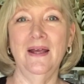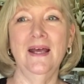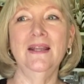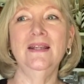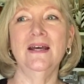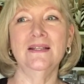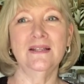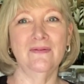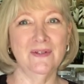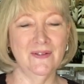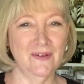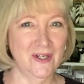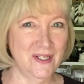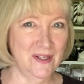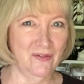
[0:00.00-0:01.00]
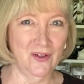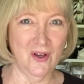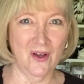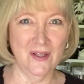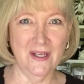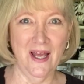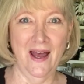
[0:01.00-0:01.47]
And yes, it was very
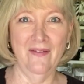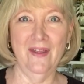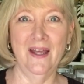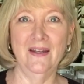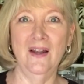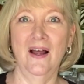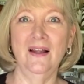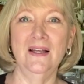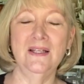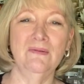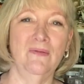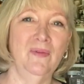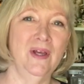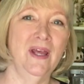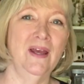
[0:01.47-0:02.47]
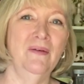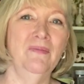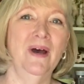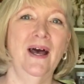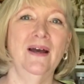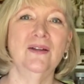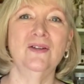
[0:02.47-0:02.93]
difficult to have that knowledge when we came
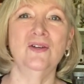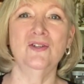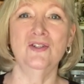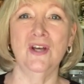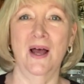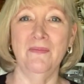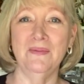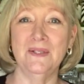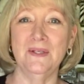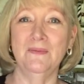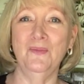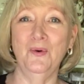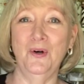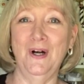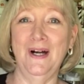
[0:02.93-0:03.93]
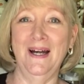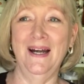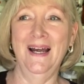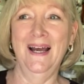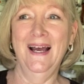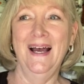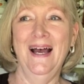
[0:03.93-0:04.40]
back to shop some more.
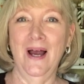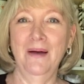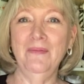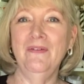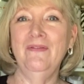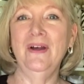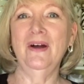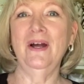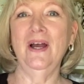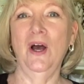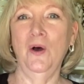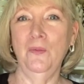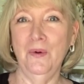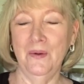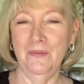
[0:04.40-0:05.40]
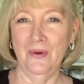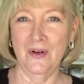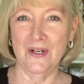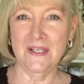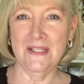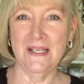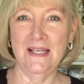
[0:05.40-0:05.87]
I'm a very open
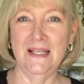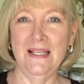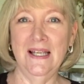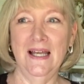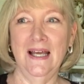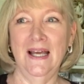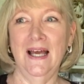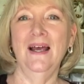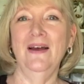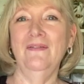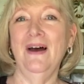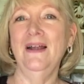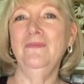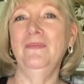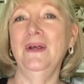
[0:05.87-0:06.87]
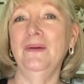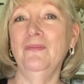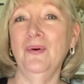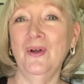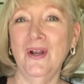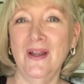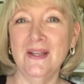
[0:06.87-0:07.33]
person. If I'd been
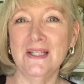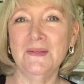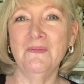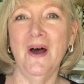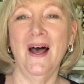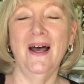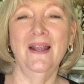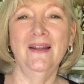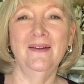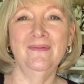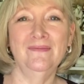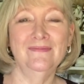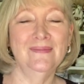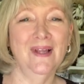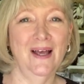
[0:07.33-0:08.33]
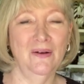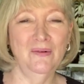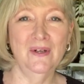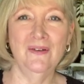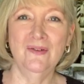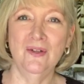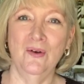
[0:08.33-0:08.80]
put on the spot, I
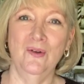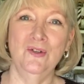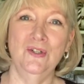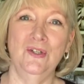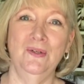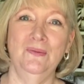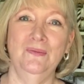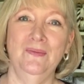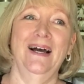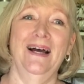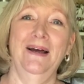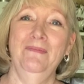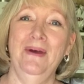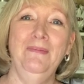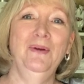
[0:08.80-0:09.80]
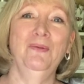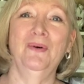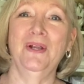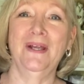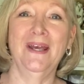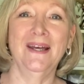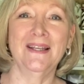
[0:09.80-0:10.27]
would have told you. And maybe you
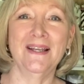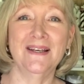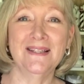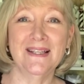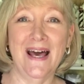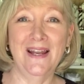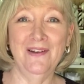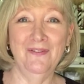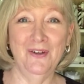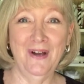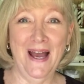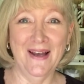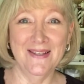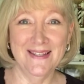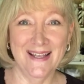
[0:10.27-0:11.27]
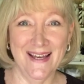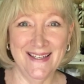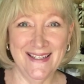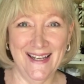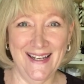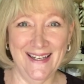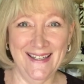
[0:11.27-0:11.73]
would have kicked us out of your house
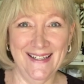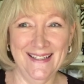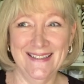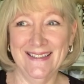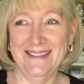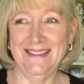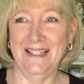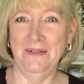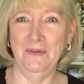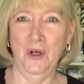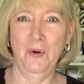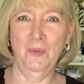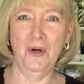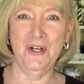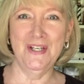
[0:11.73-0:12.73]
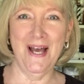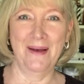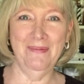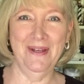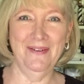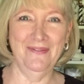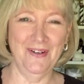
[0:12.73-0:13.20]
that day and said, no more
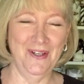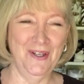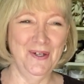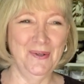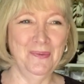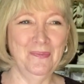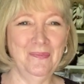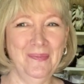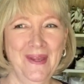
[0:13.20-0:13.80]
shopping for you.